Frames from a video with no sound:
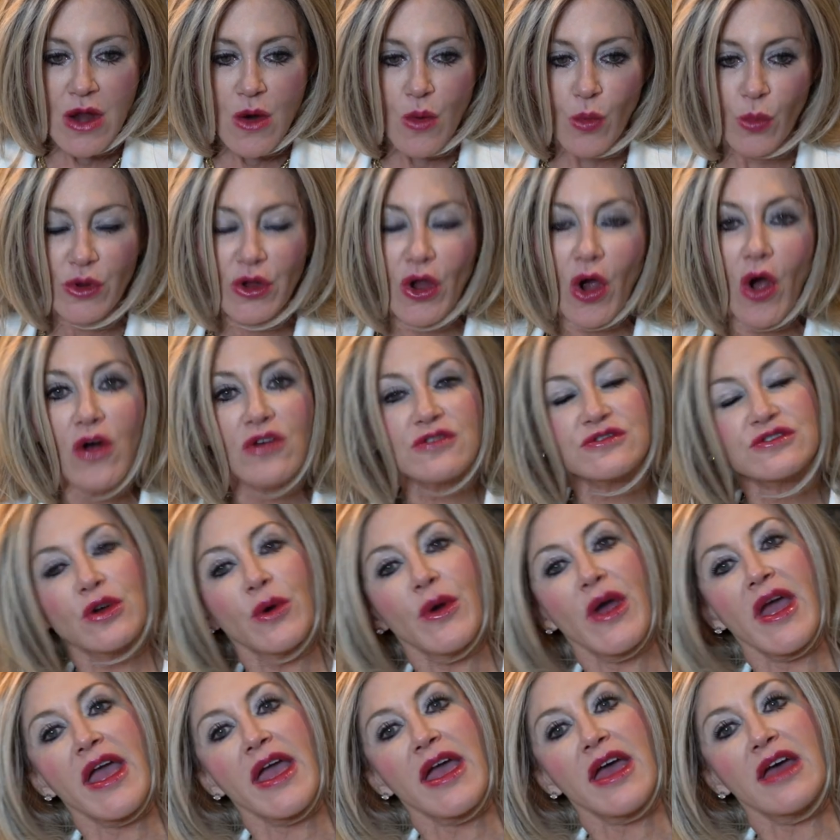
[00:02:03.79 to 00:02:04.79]
We
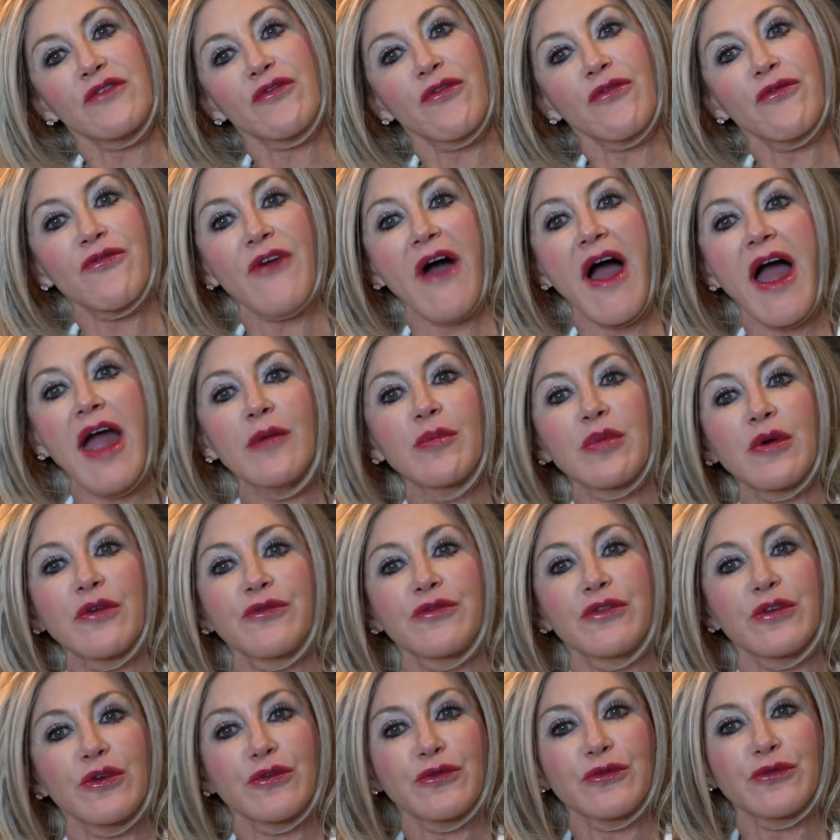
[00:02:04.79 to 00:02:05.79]
also add
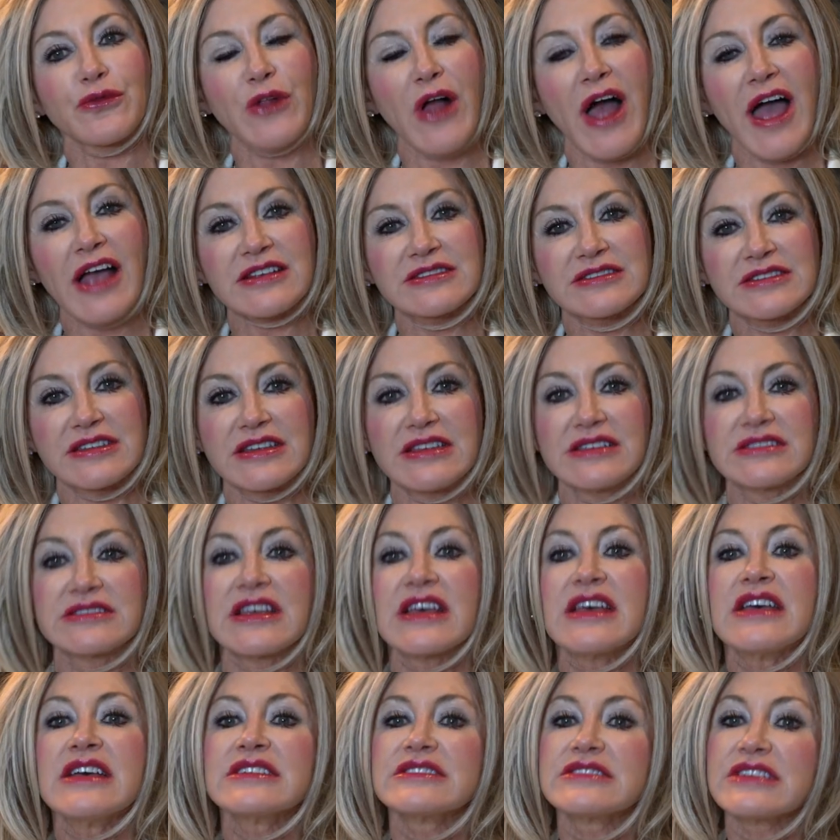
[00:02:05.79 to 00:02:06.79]
fiber-filled flax seeds
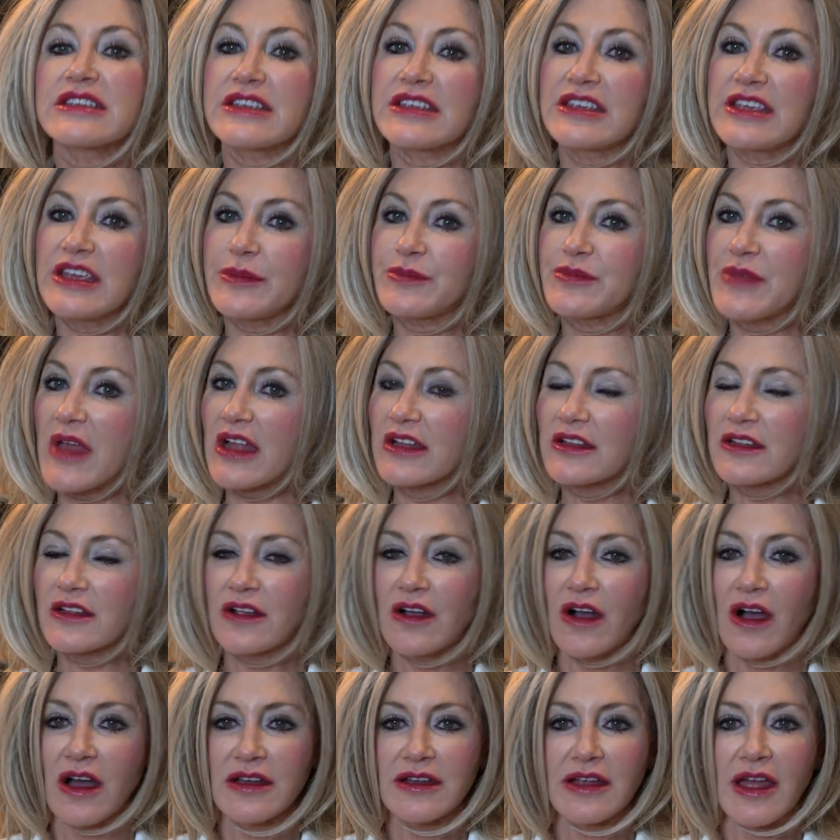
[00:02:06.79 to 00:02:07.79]
to keep that
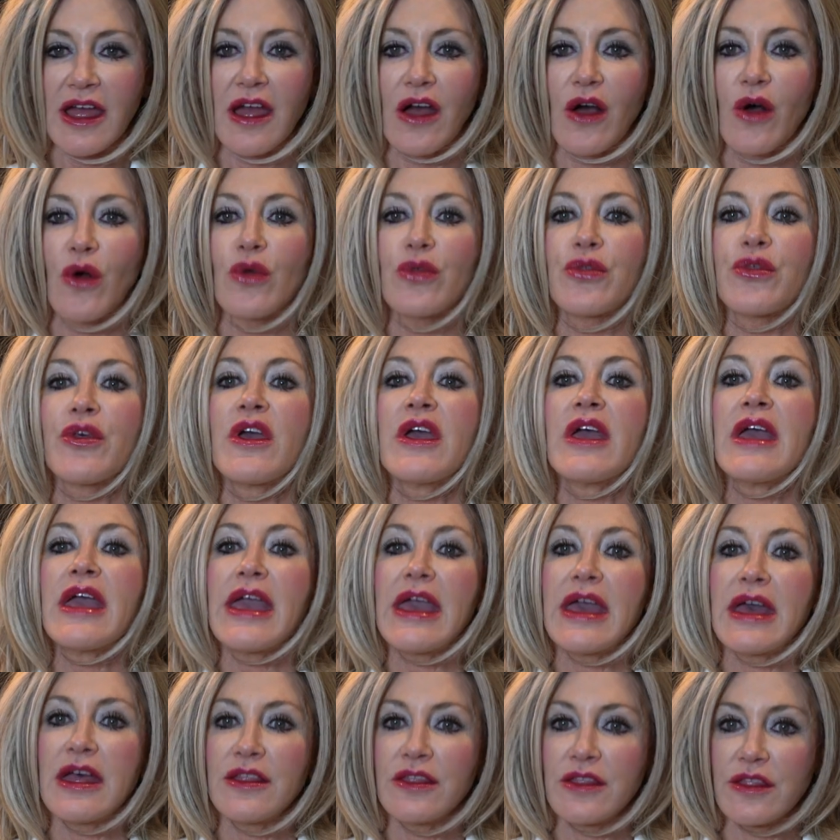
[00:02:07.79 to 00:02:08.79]
gut health
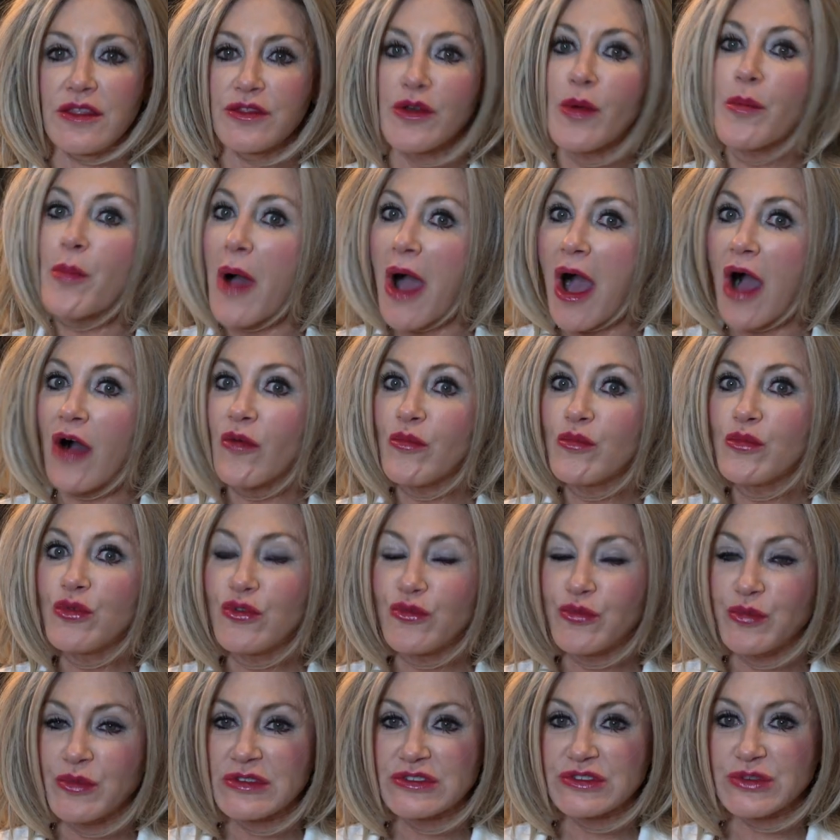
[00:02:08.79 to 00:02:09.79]
and the bowel
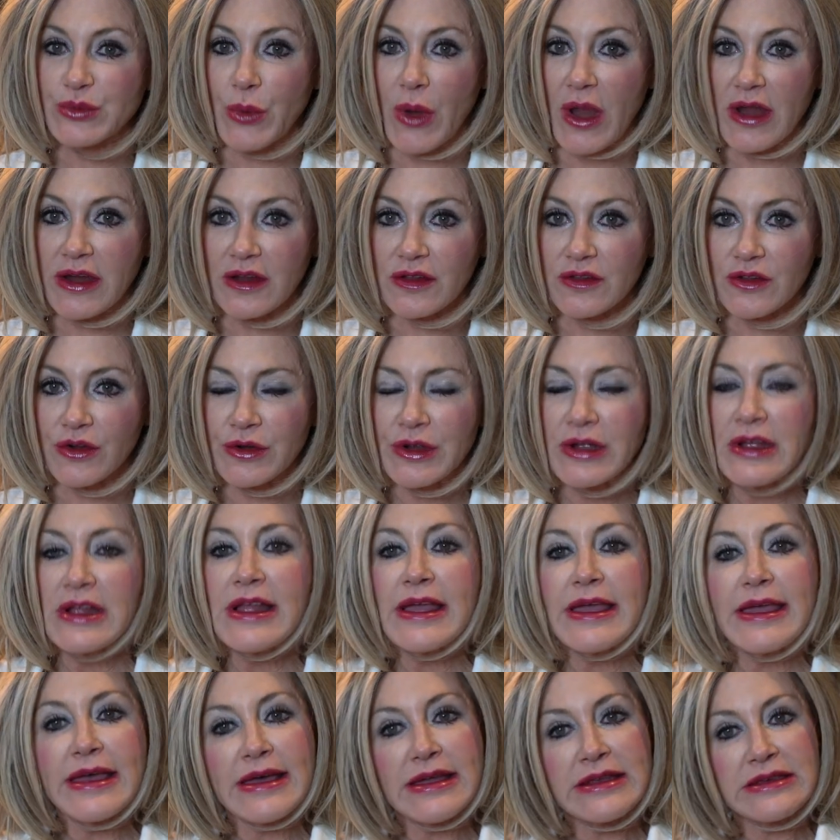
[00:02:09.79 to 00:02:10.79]
movements regular.
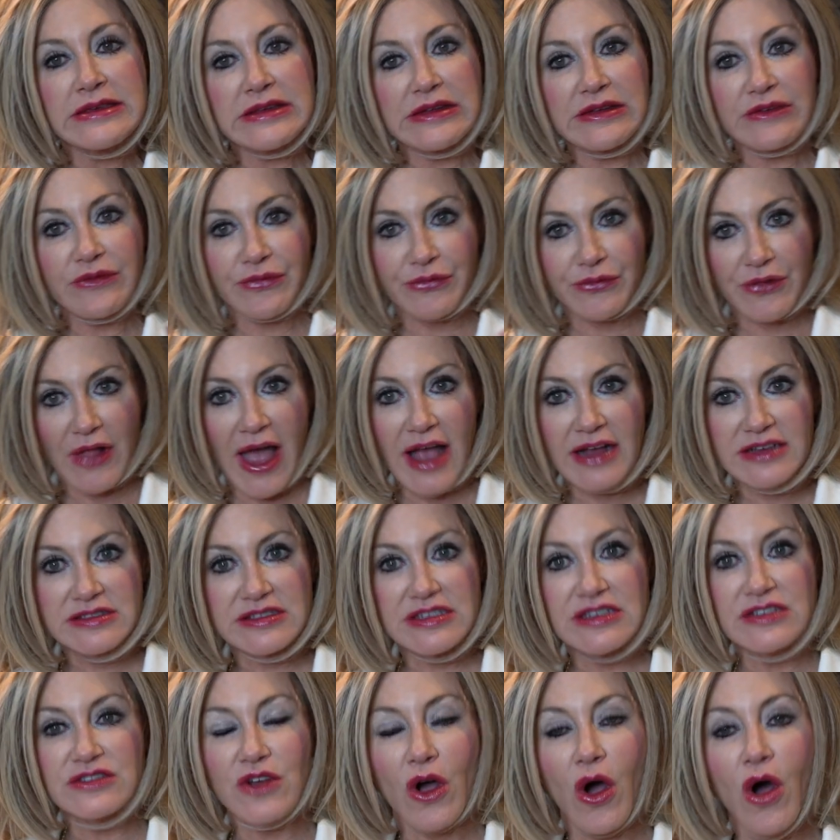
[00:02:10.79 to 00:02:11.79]
And flax
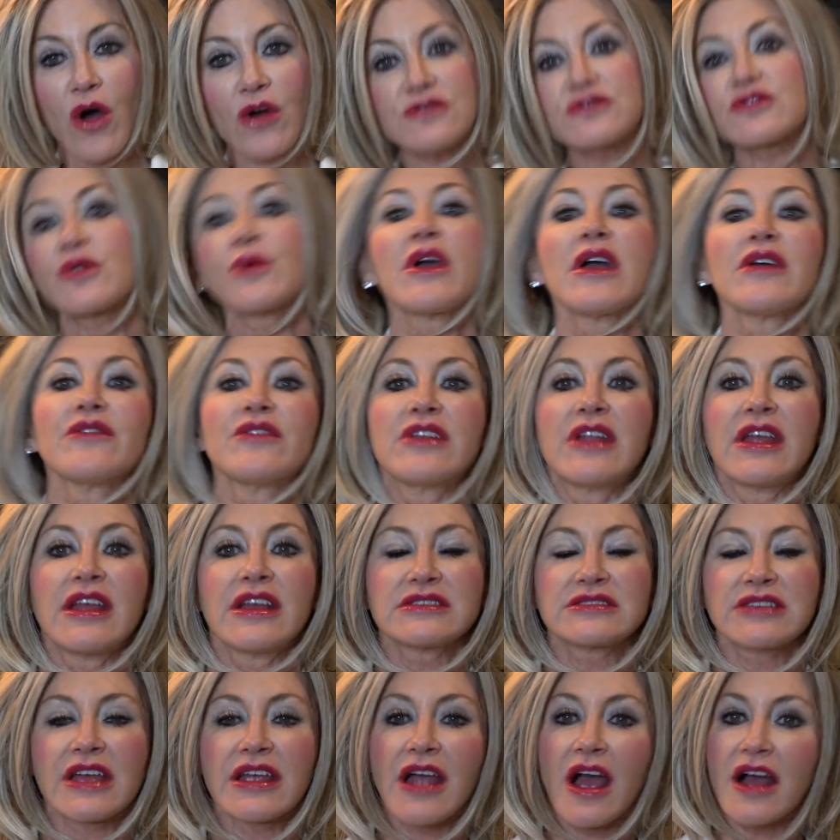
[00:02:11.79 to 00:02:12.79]
seeds also have an
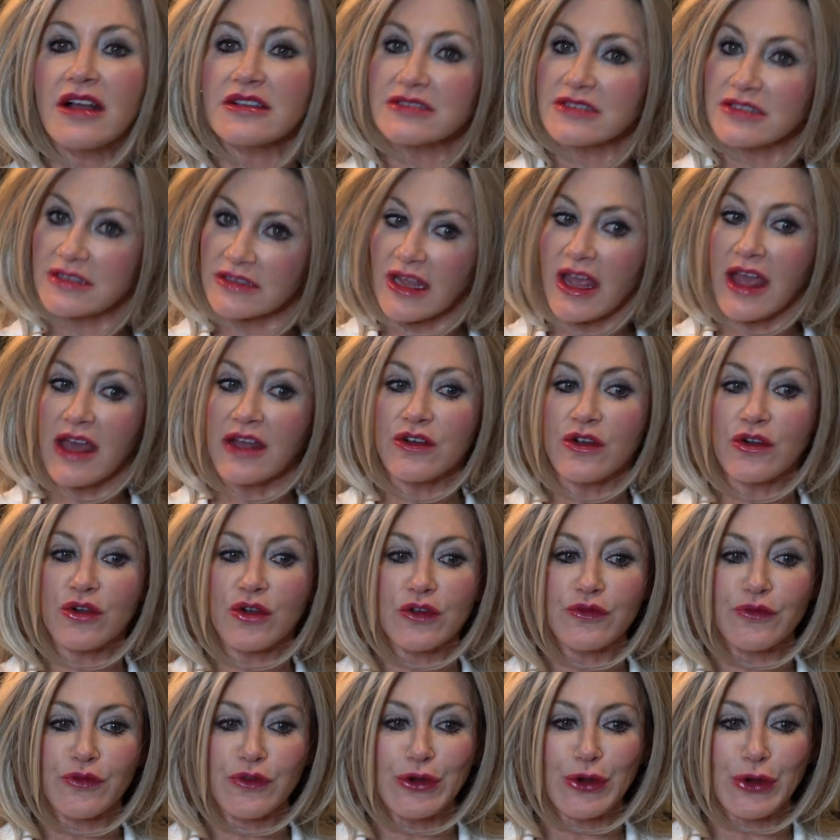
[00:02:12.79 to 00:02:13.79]
antioxidant and are
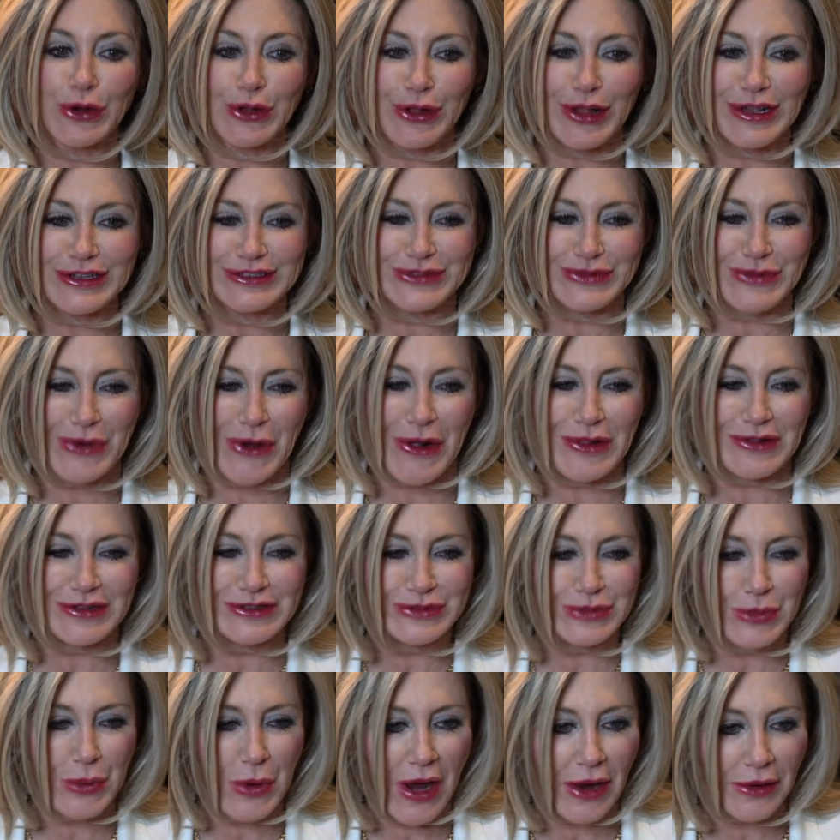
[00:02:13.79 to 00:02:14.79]
good for your cholesterol
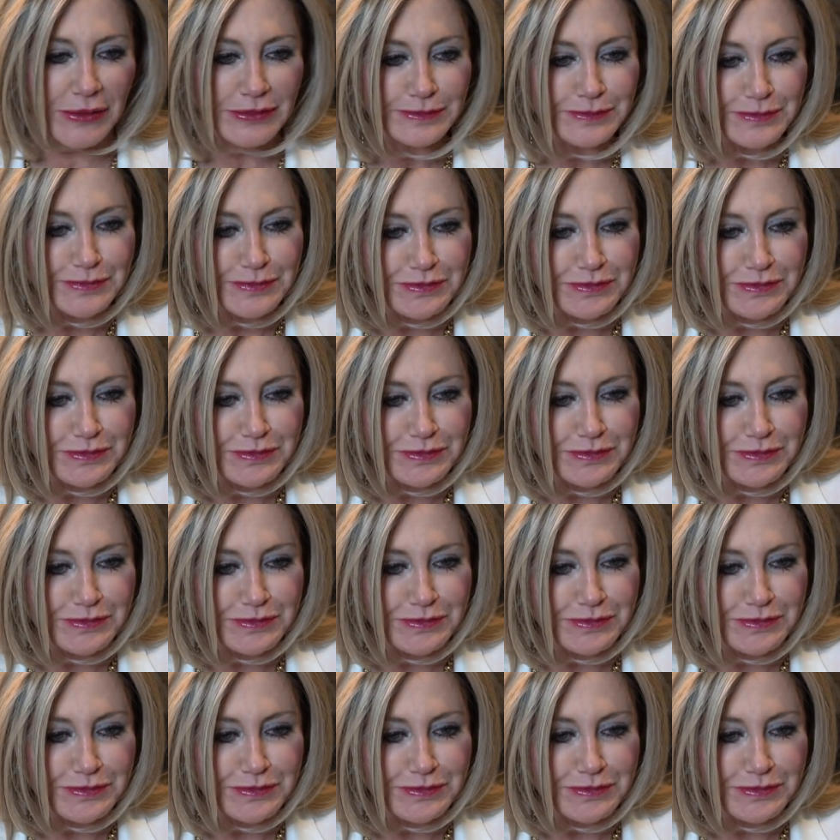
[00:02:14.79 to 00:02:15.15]
as well.